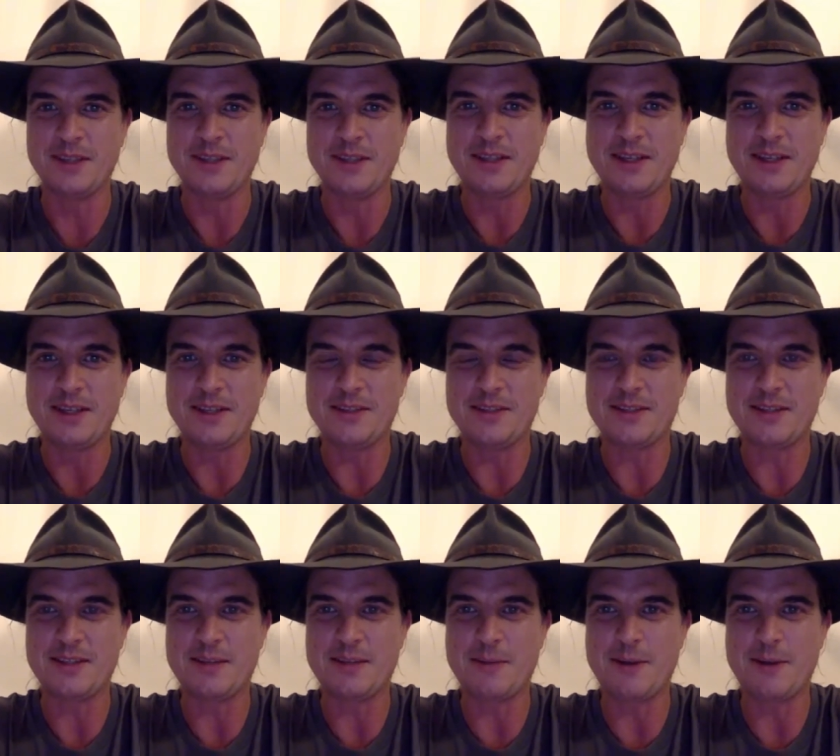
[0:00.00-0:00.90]
get the
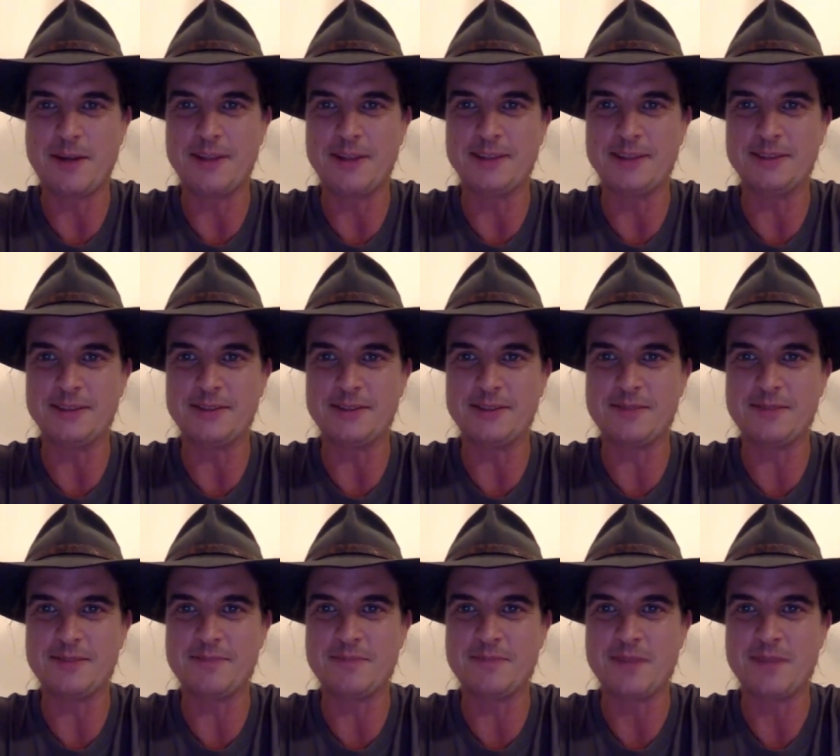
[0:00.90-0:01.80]
sea breeze. It's
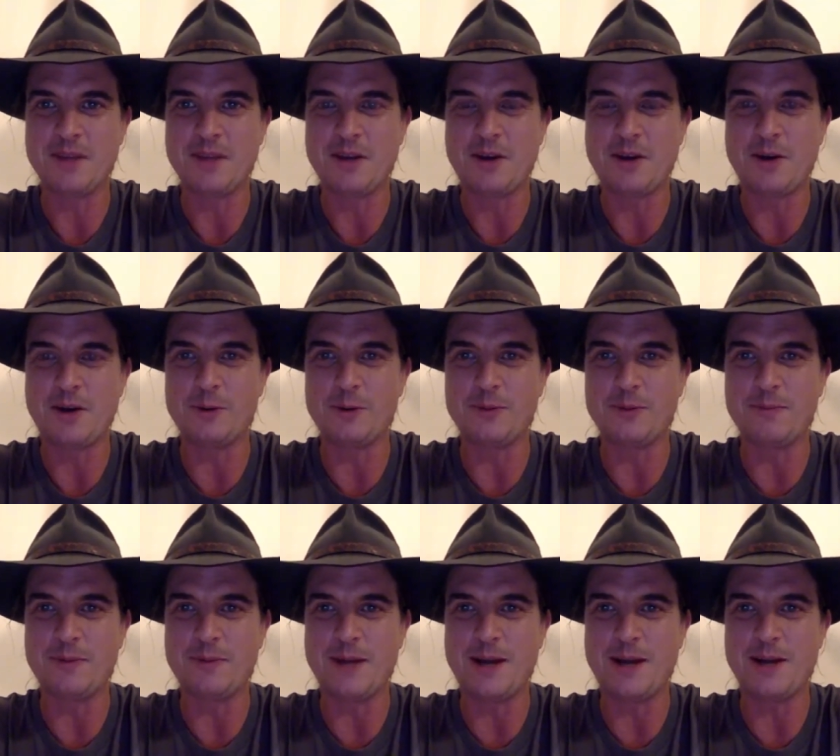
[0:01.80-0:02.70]

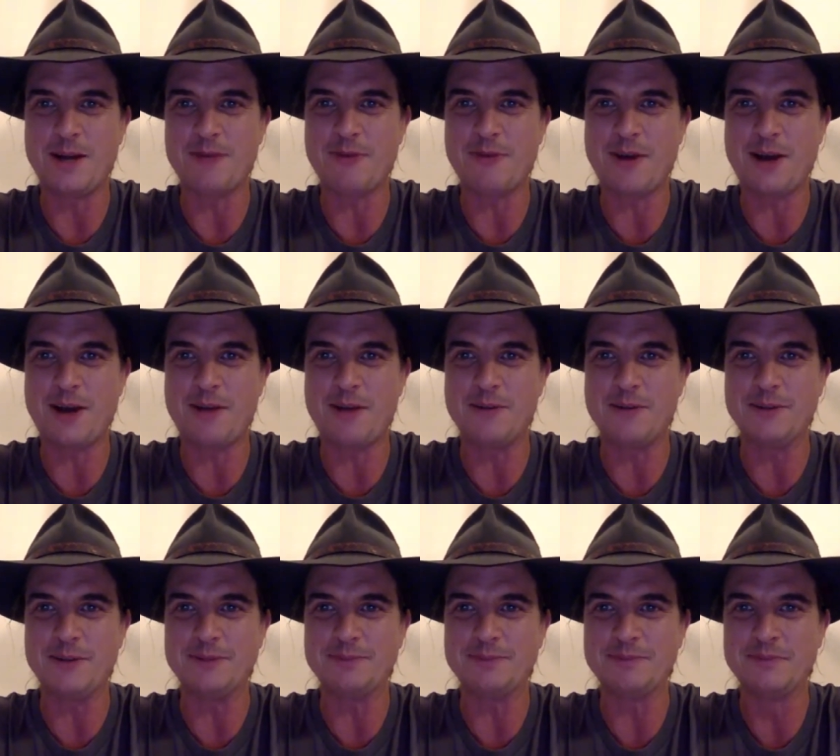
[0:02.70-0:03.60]
old banana farm
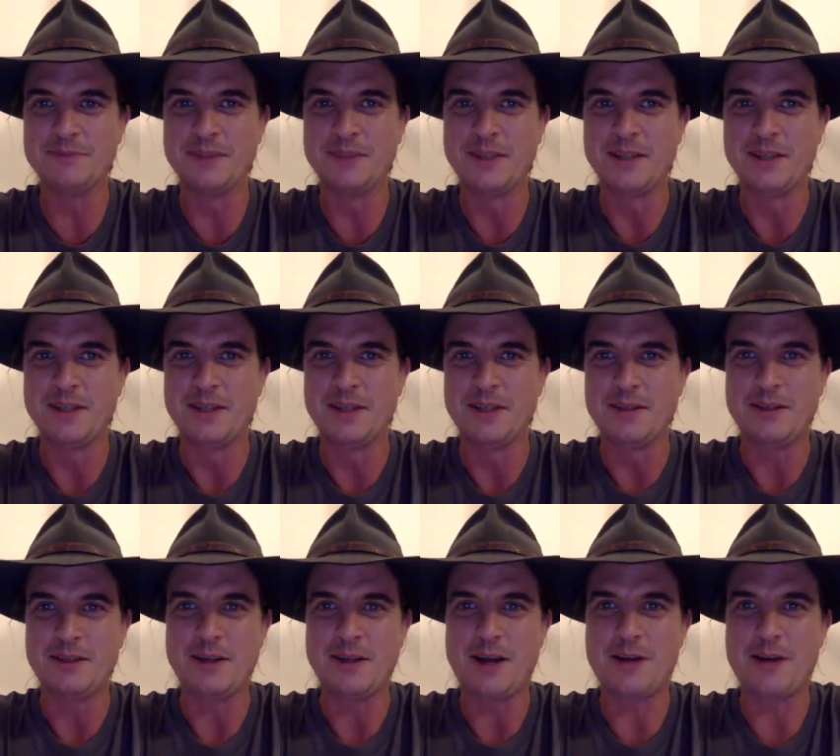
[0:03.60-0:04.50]
and
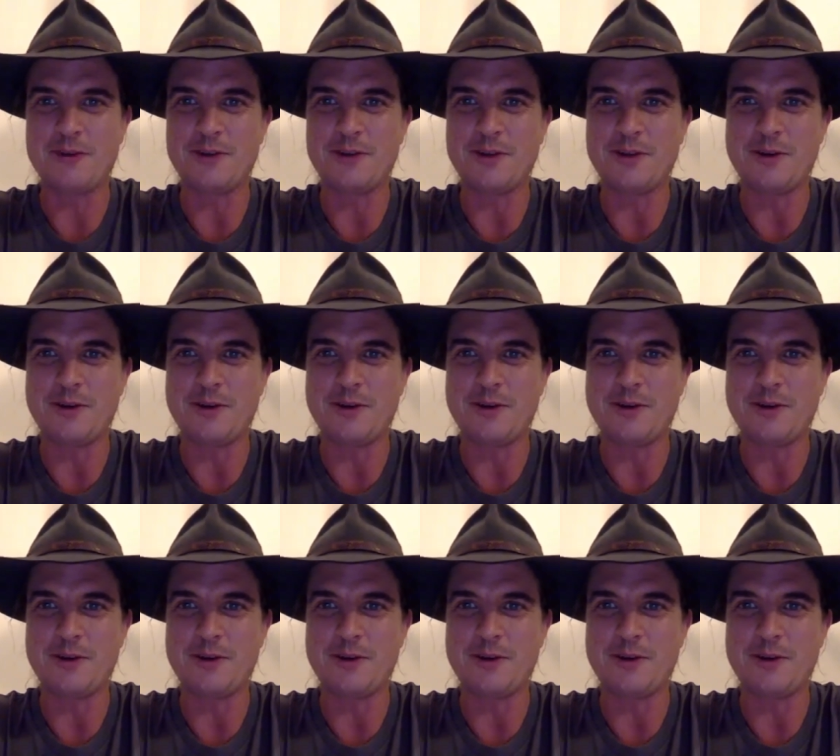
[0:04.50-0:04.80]
you know, 100 year